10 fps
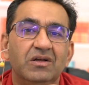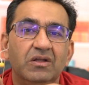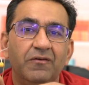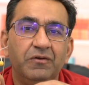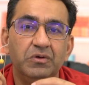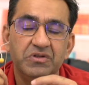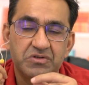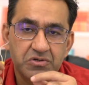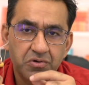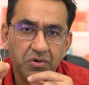if you
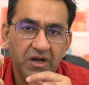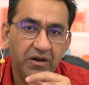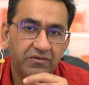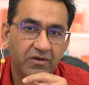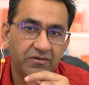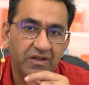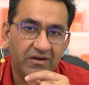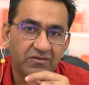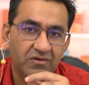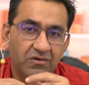truly deserve
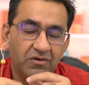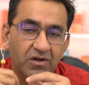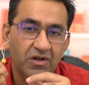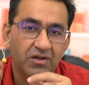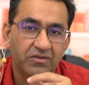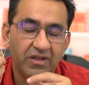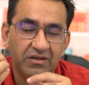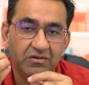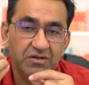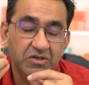that score, then
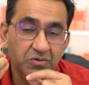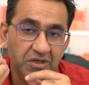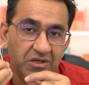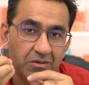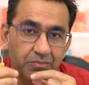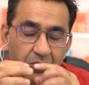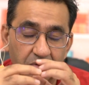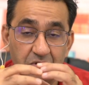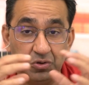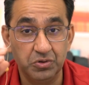you do need
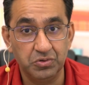to